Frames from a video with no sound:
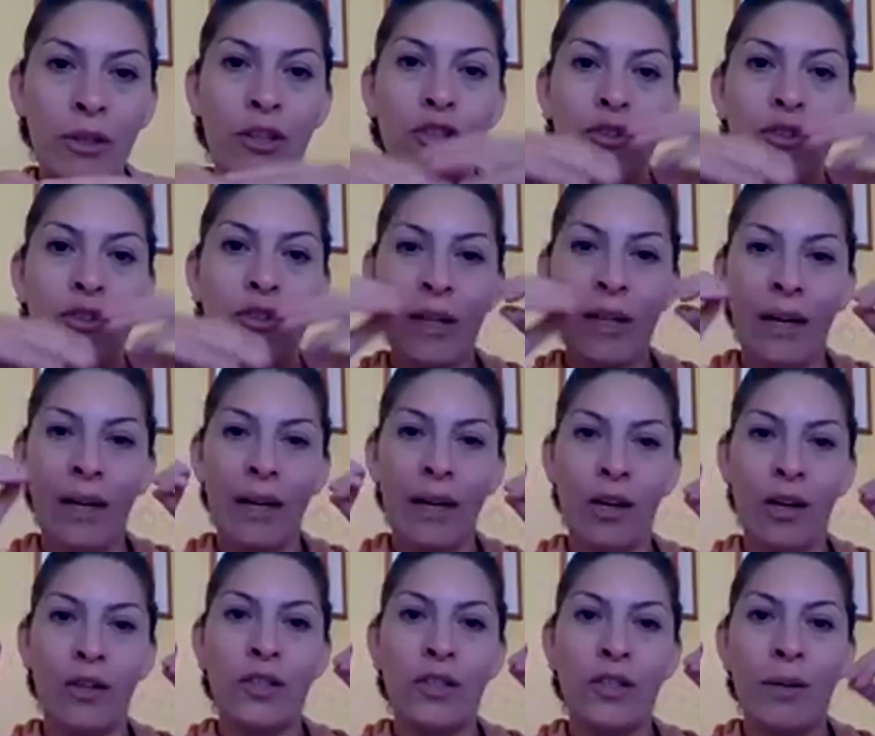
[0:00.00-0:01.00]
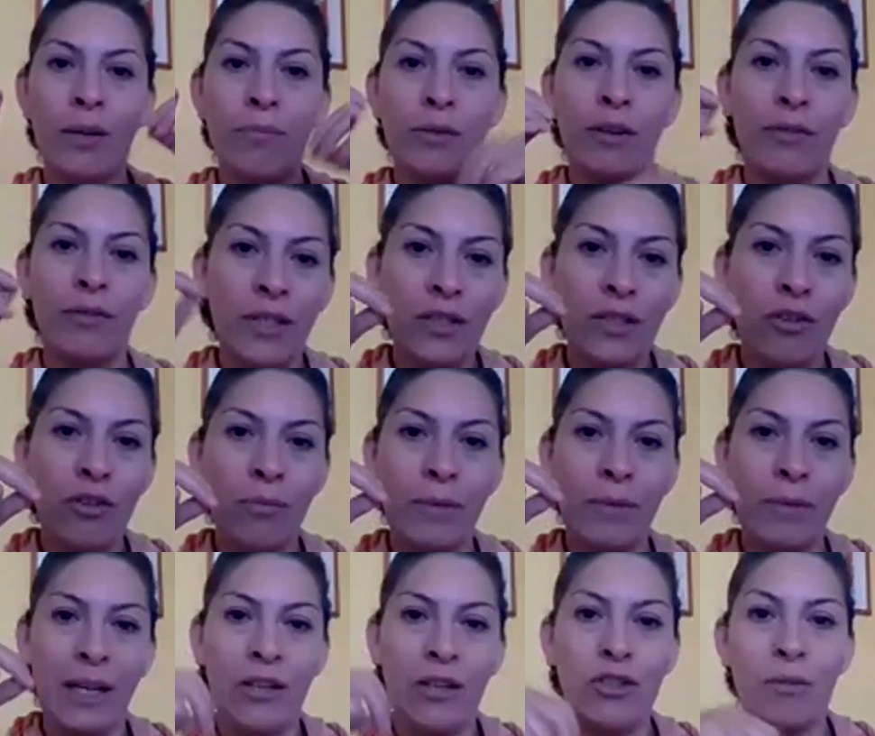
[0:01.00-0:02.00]
to abolish the concept
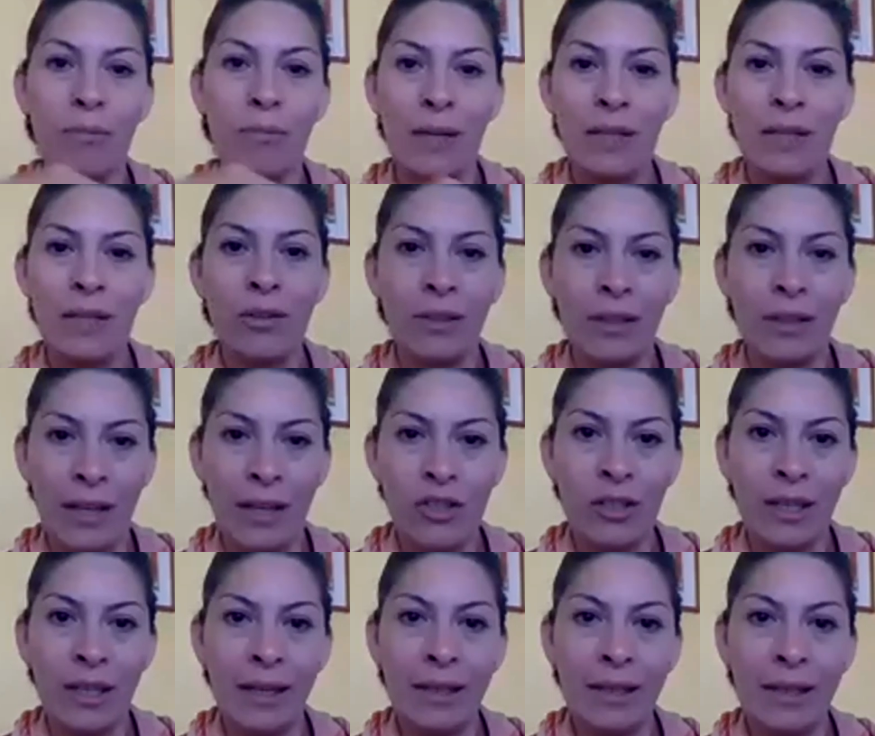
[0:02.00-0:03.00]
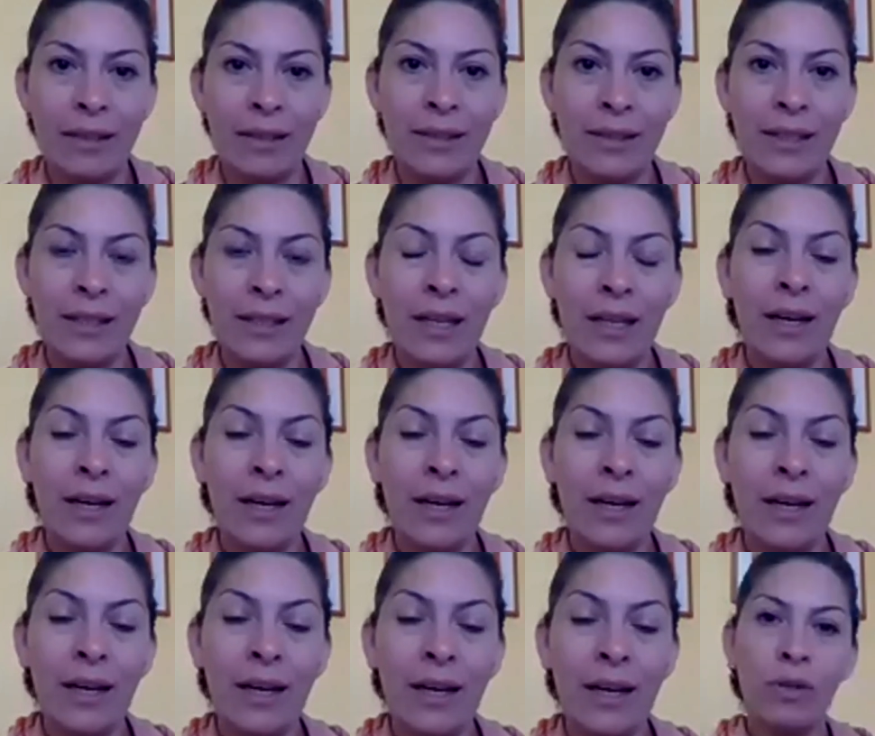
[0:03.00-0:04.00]
of discrimination based on
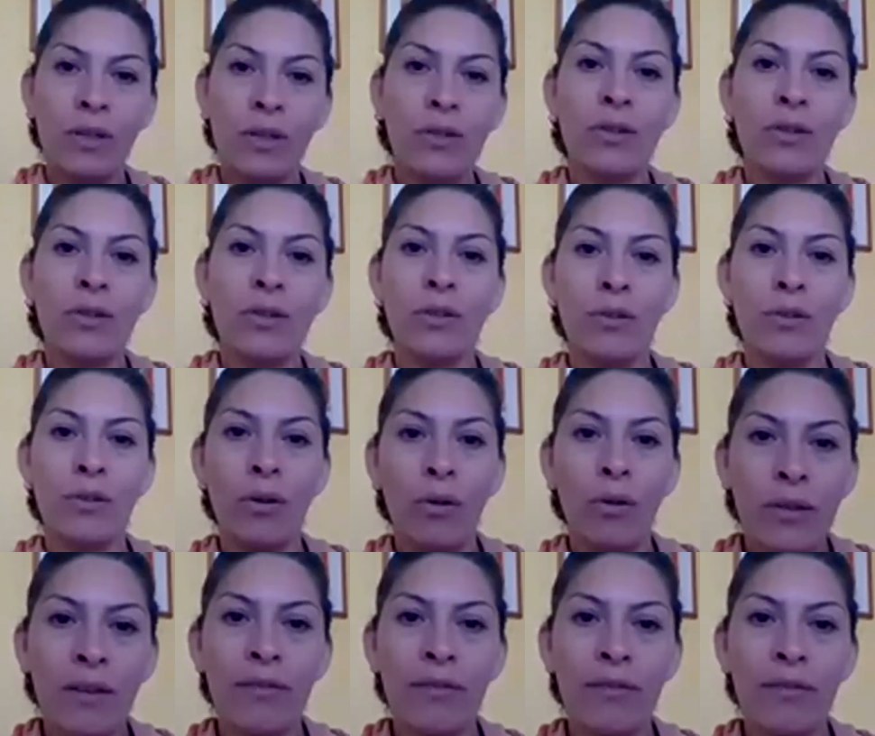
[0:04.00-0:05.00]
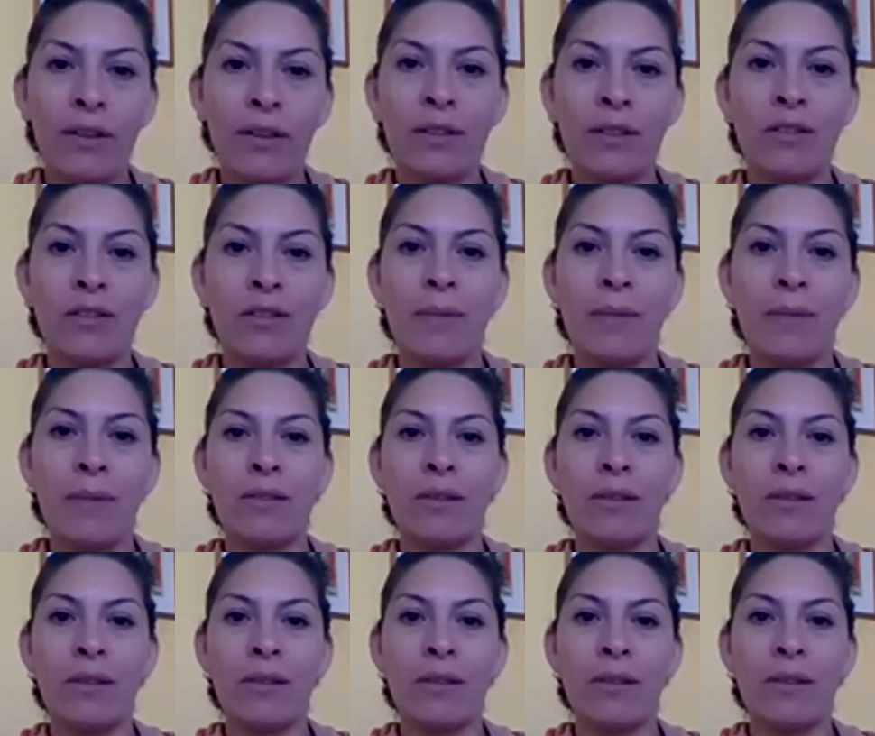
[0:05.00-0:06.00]
nationality and to insert all the
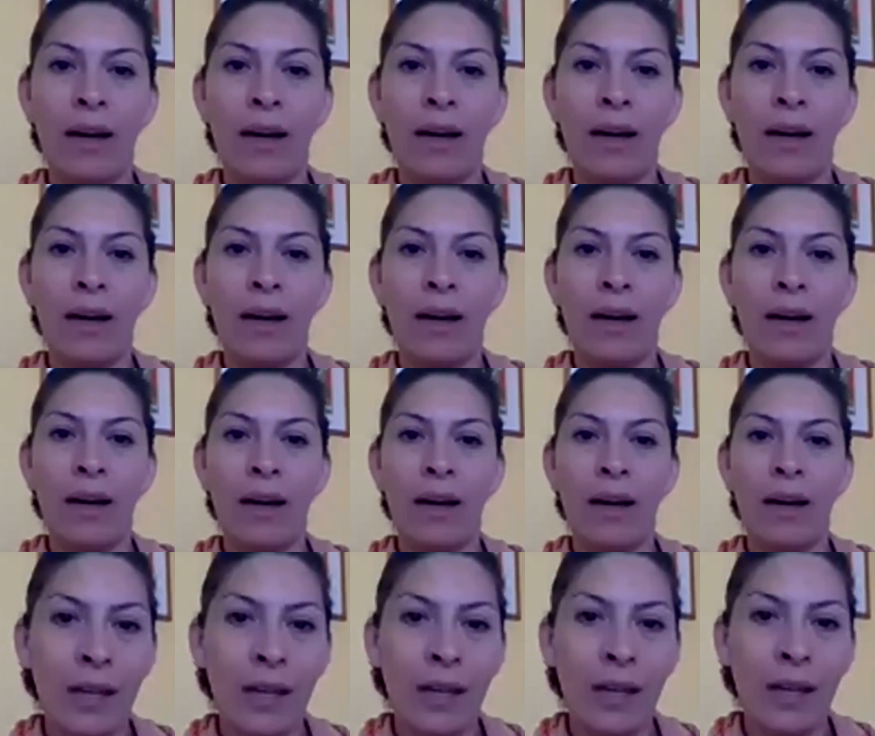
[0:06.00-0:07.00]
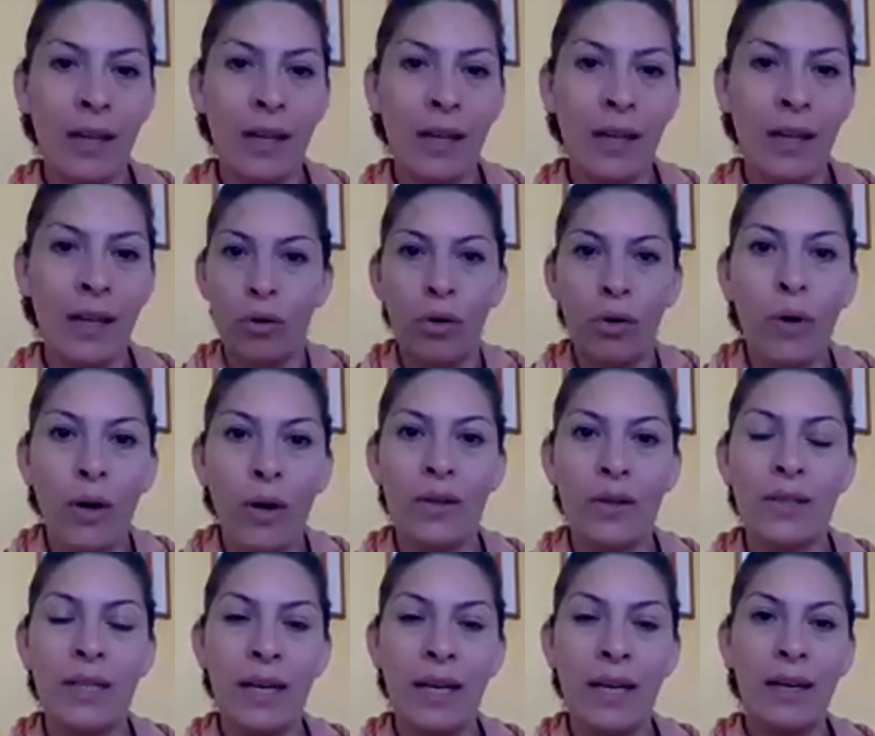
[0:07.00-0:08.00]
fundamental rights at
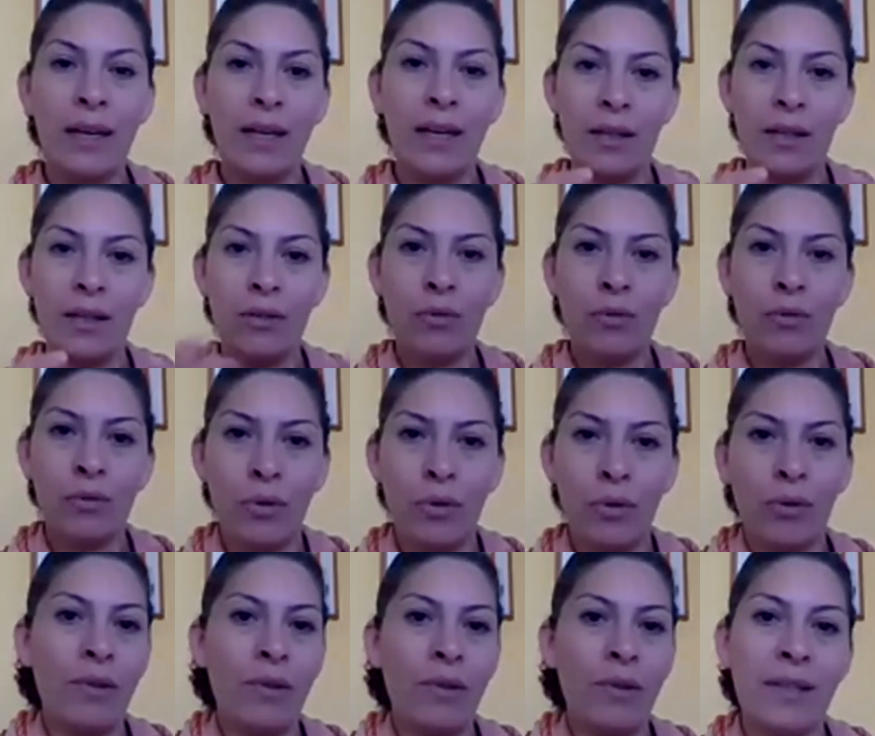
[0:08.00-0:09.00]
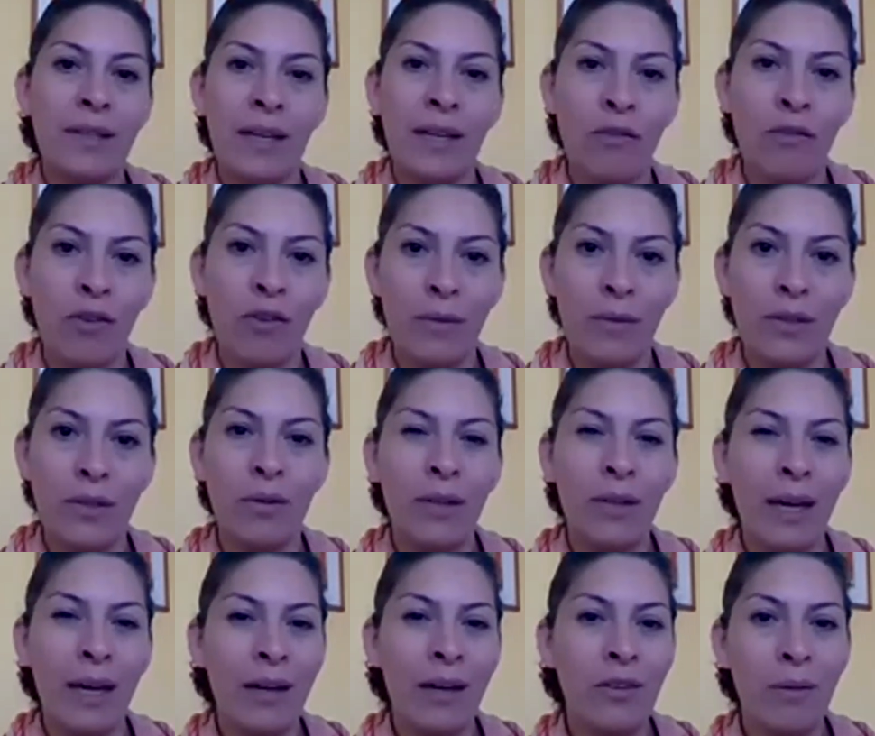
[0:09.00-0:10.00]
work to all workers into all
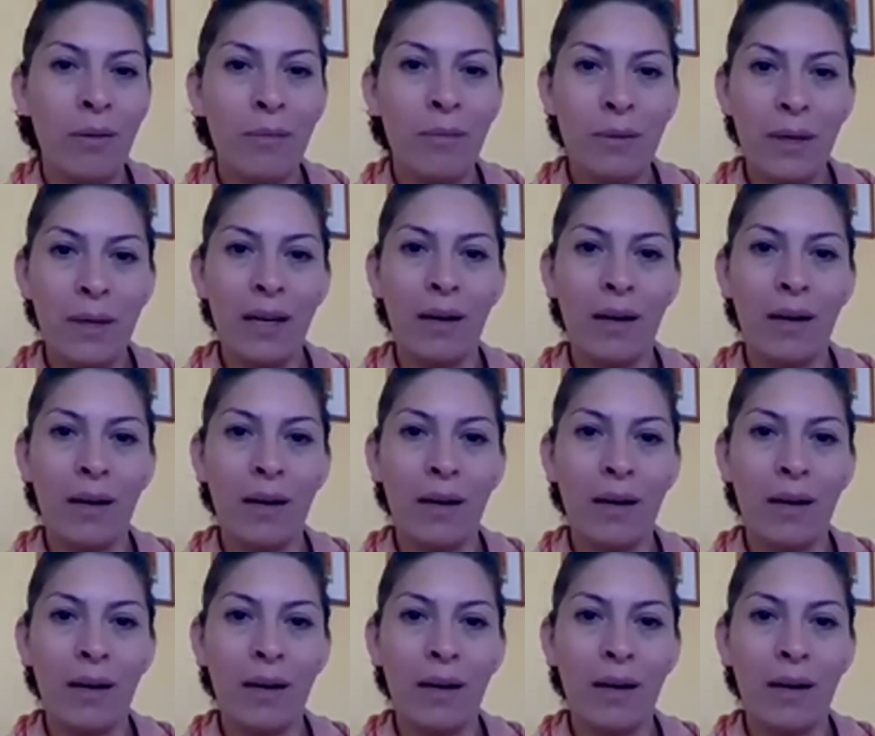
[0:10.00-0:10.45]
these agreements.